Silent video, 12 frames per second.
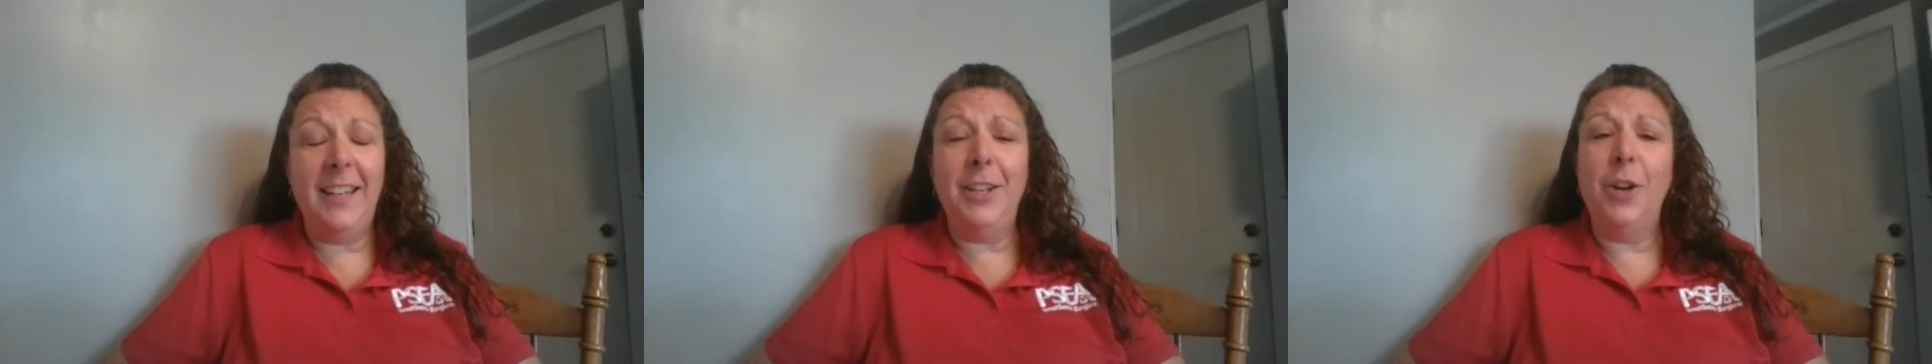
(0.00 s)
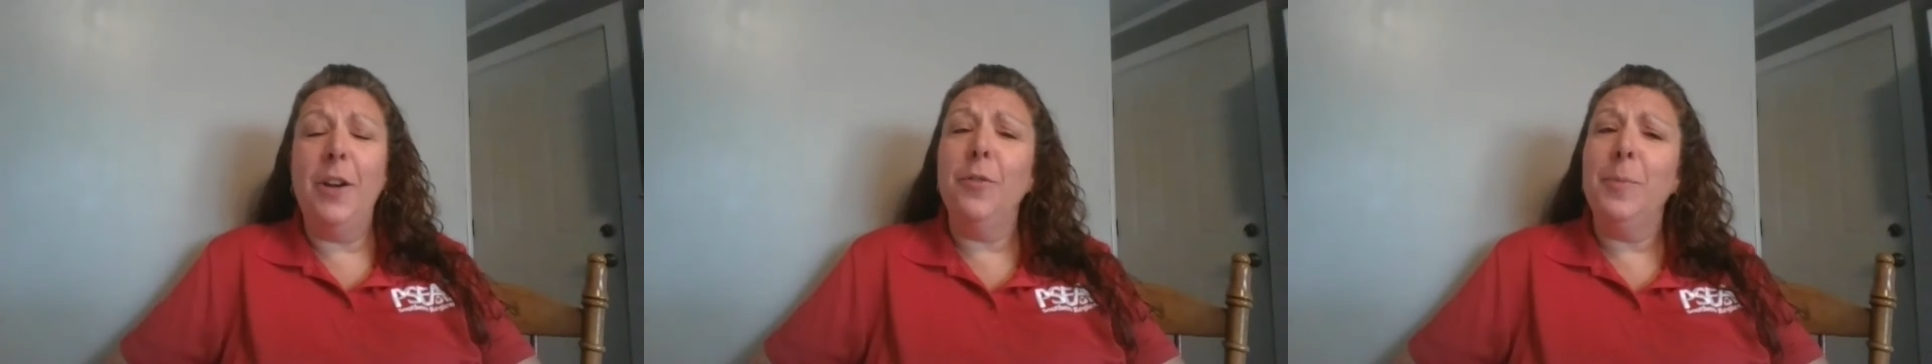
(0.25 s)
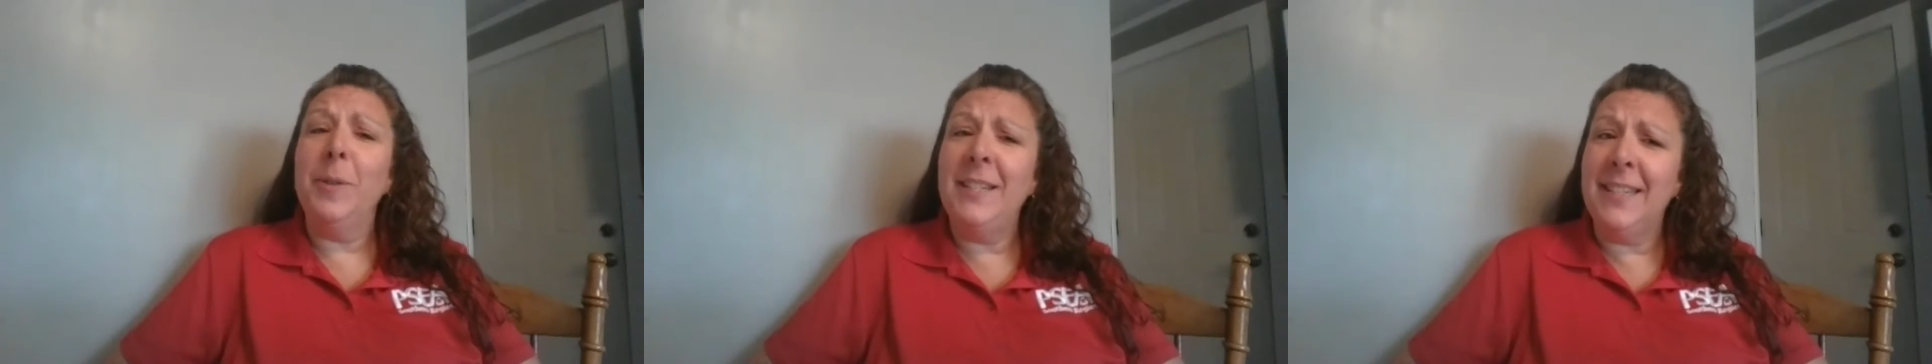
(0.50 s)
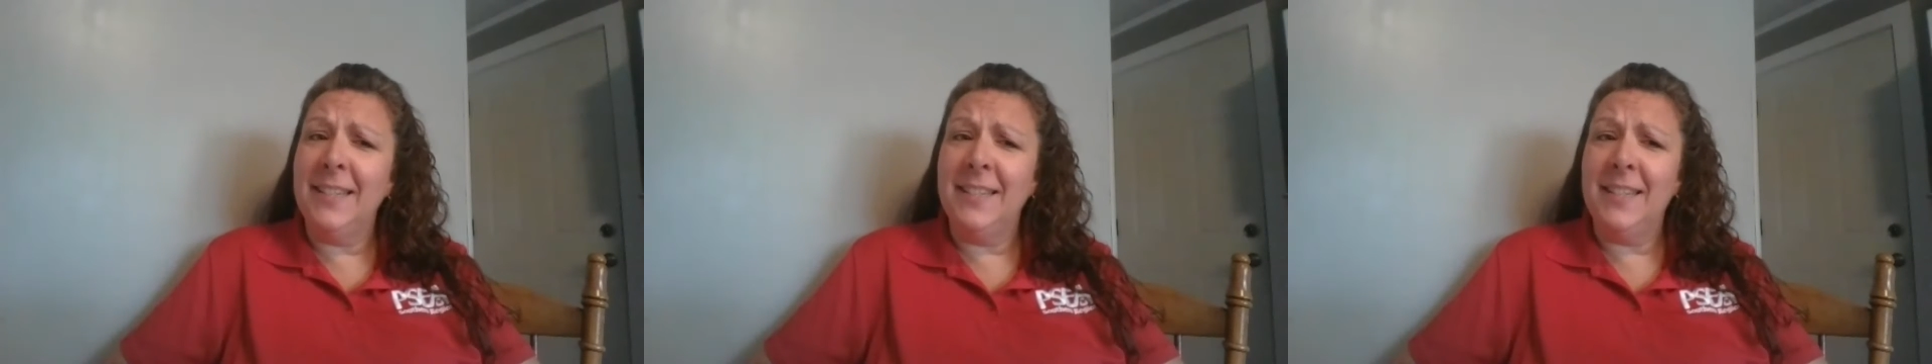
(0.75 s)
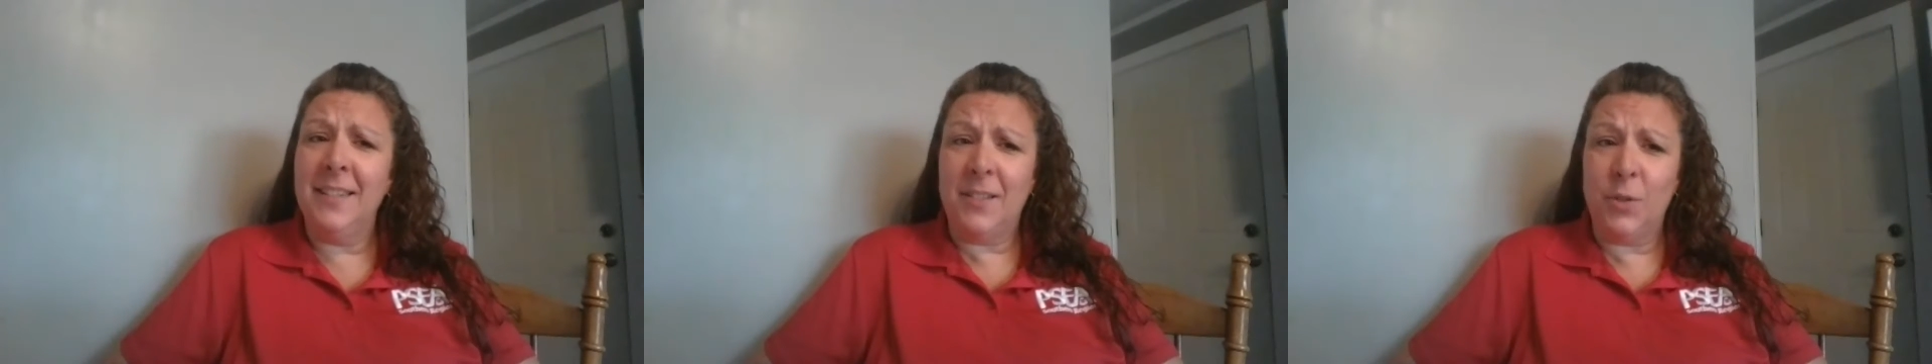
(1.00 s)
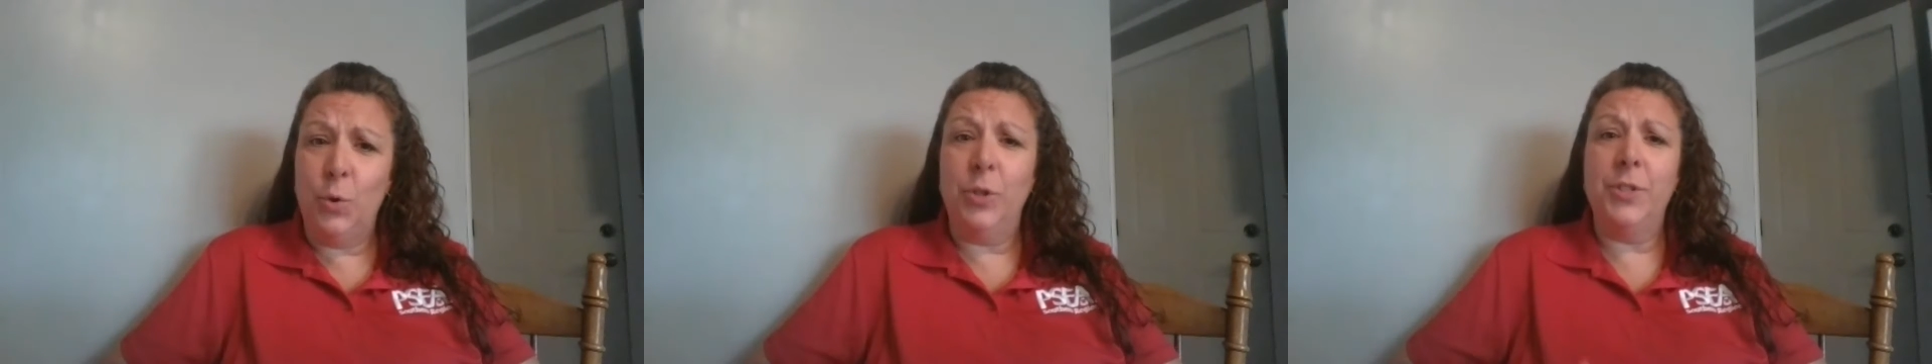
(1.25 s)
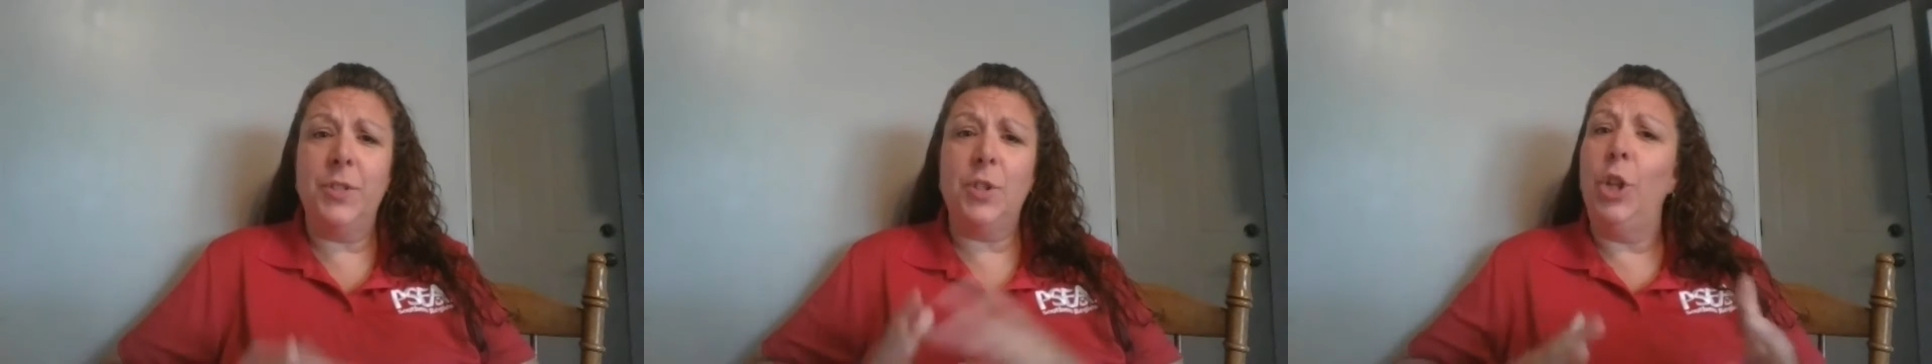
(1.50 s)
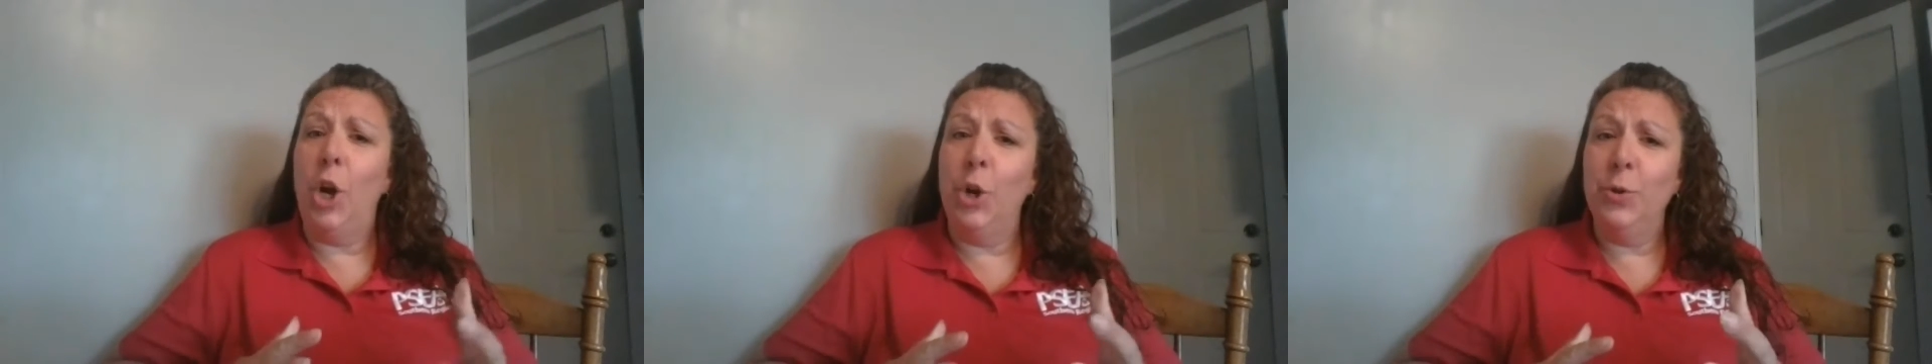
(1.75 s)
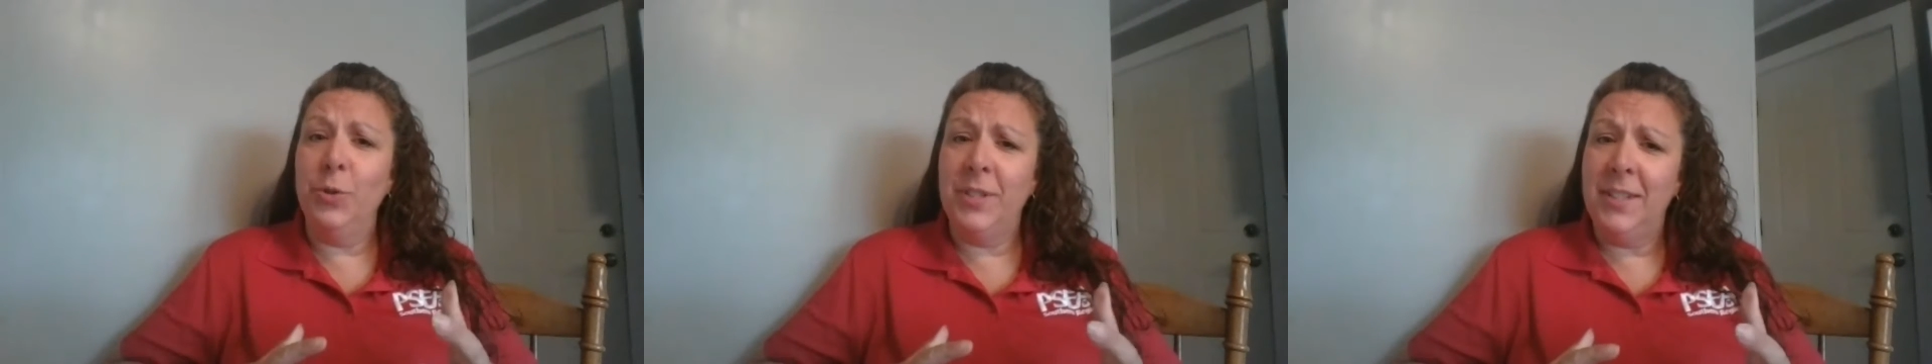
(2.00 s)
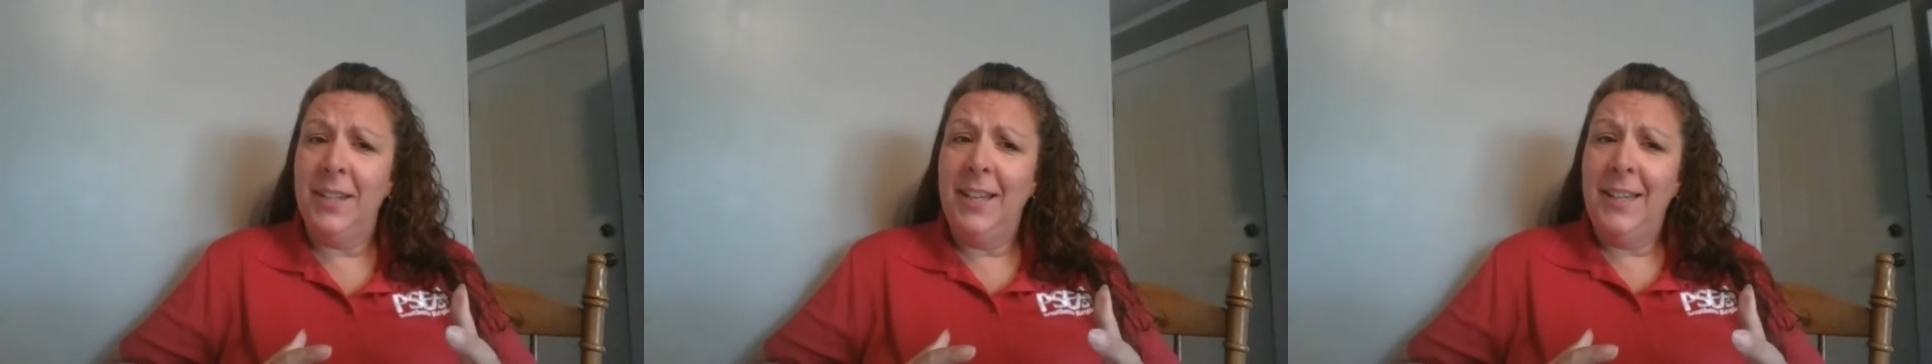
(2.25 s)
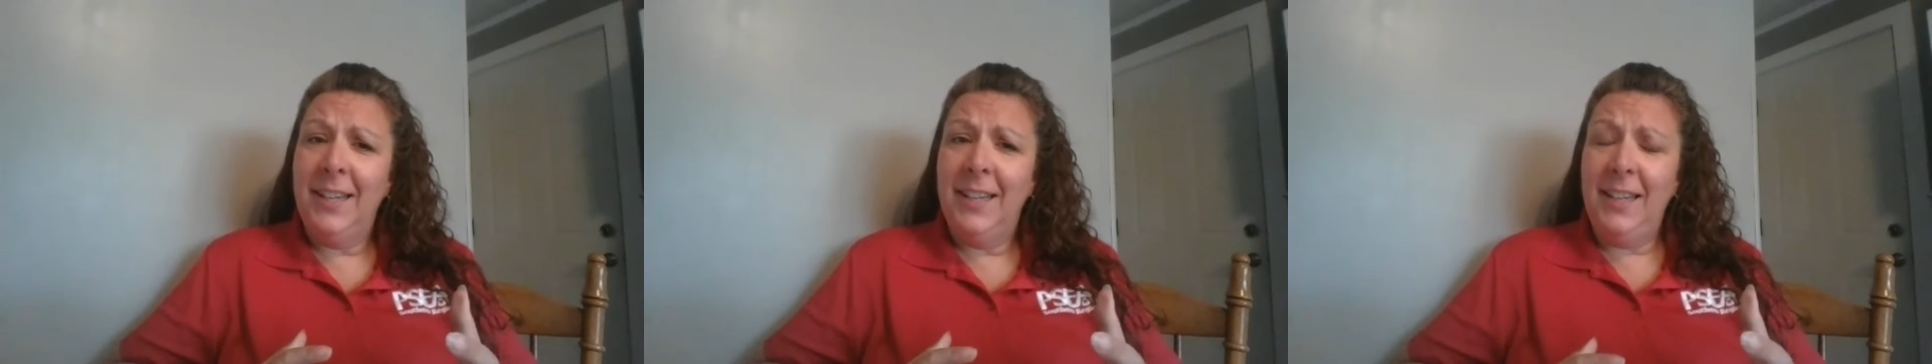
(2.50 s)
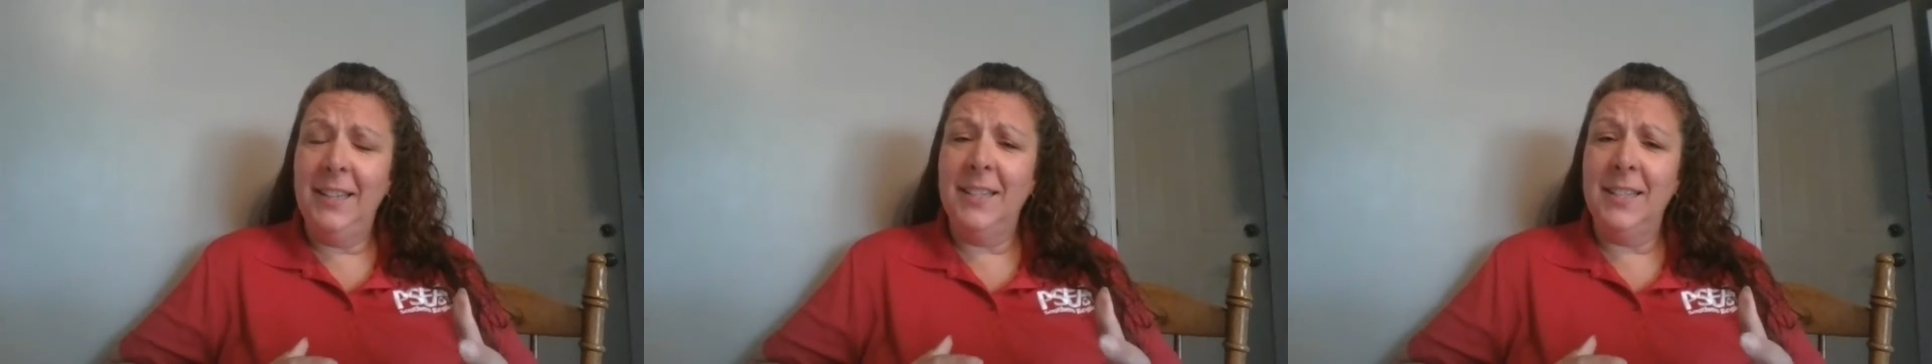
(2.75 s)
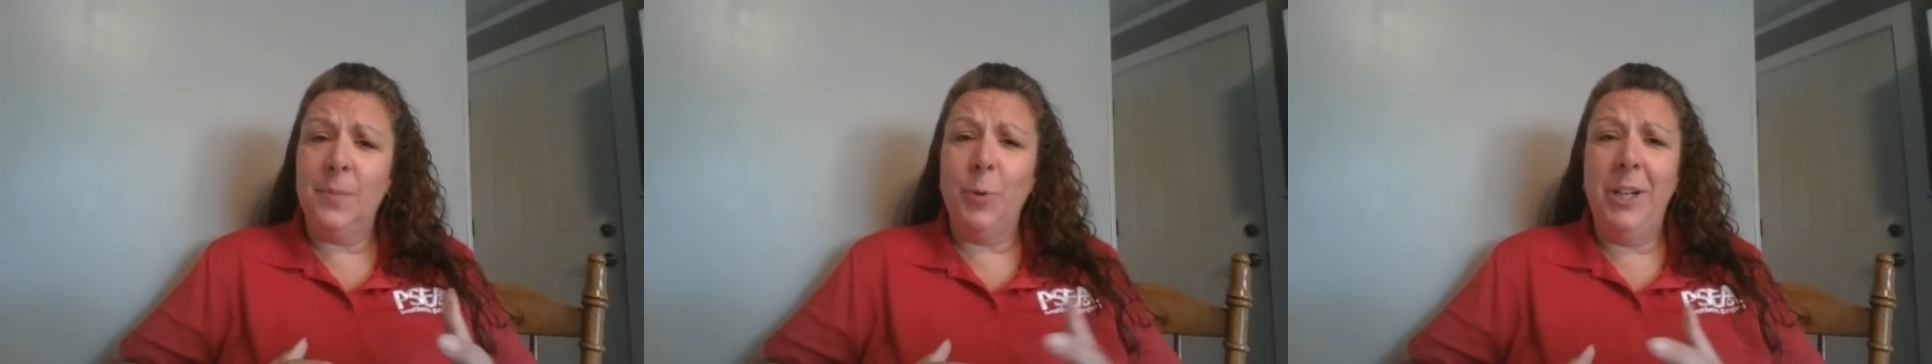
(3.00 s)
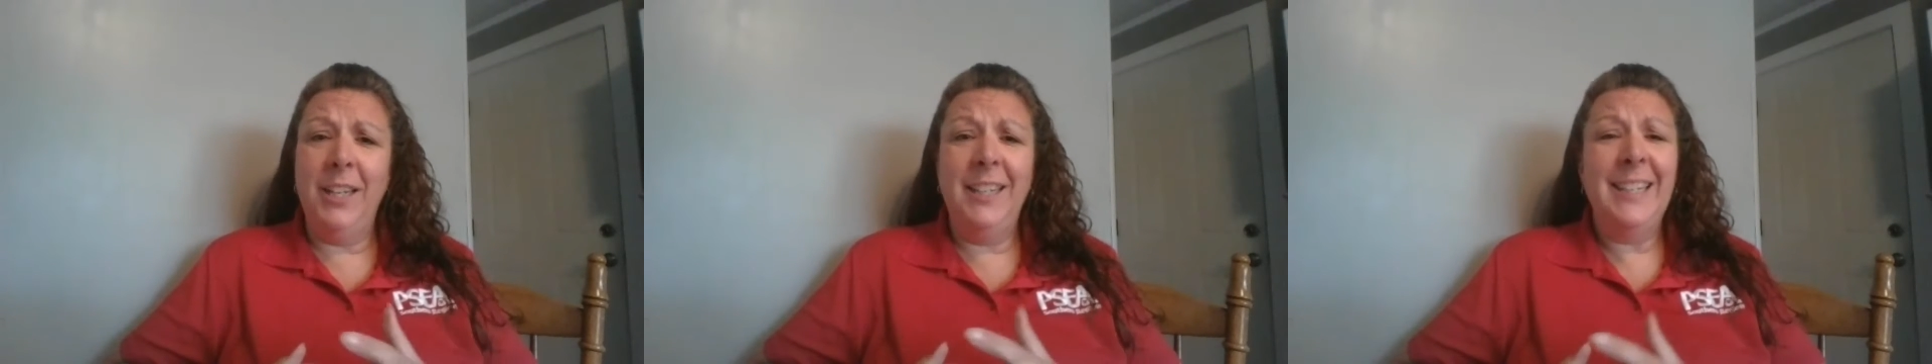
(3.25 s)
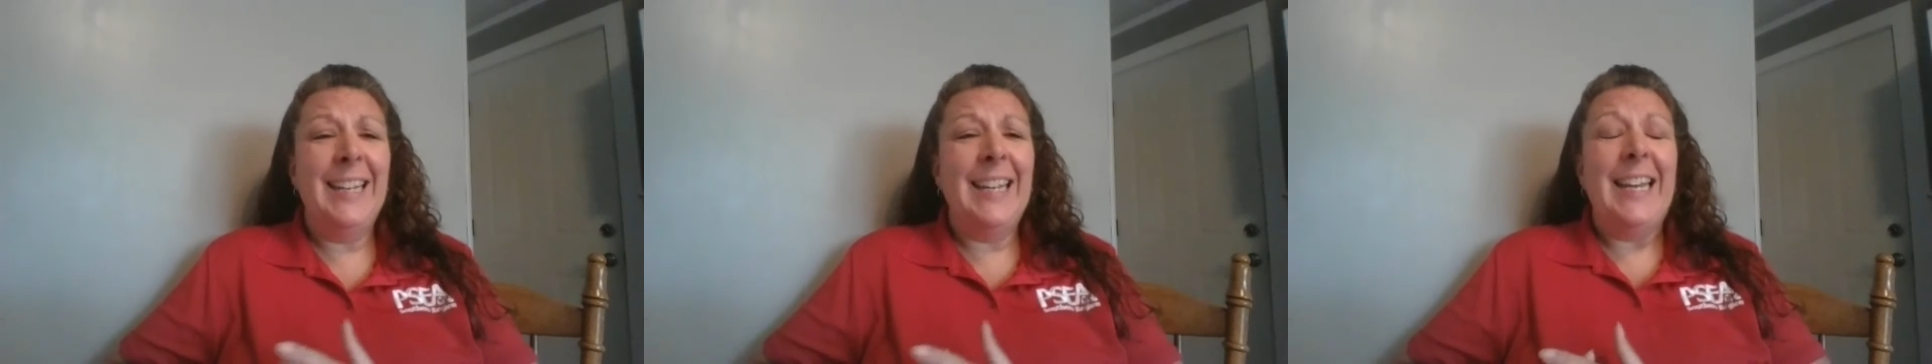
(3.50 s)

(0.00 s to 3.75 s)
Everybody says that schools closed in the spring.